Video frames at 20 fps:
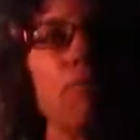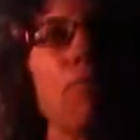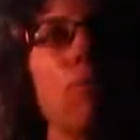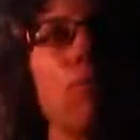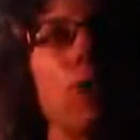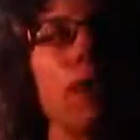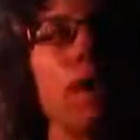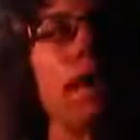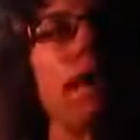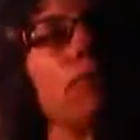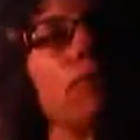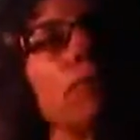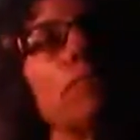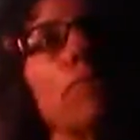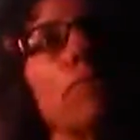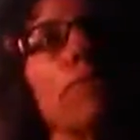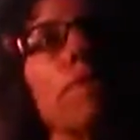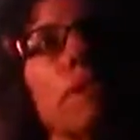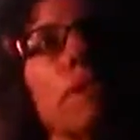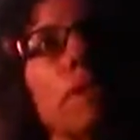more, it
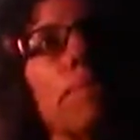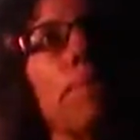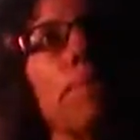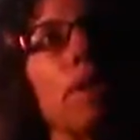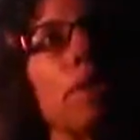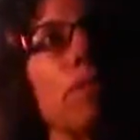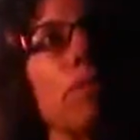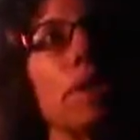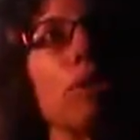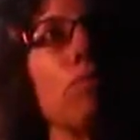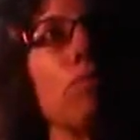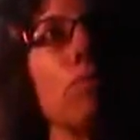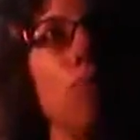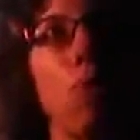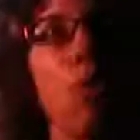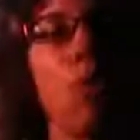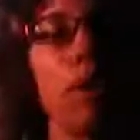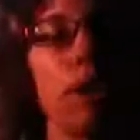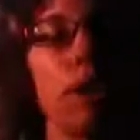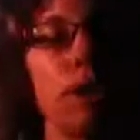removes the experimenter
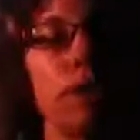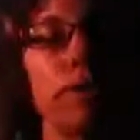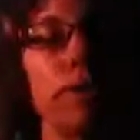more